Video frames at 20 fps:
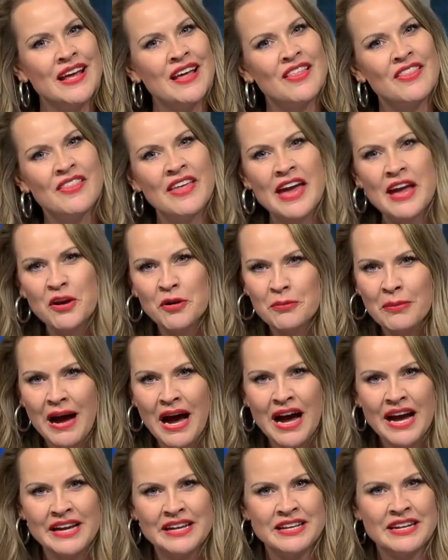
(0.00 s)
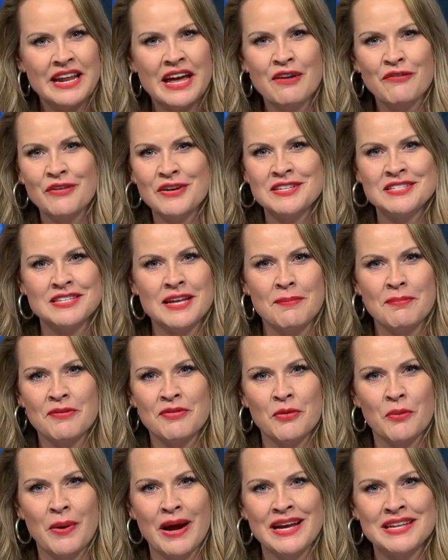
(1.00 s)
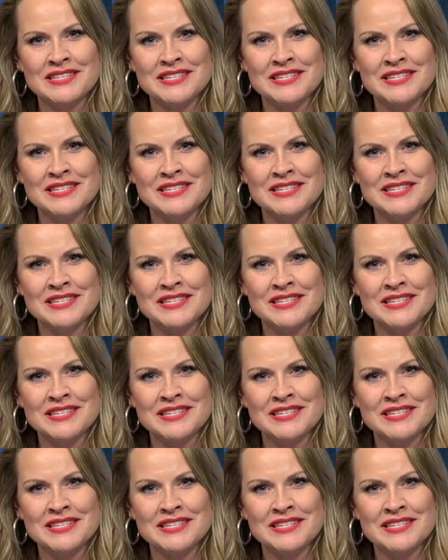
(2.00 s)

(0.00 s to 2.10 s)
They are behind it every step of the way.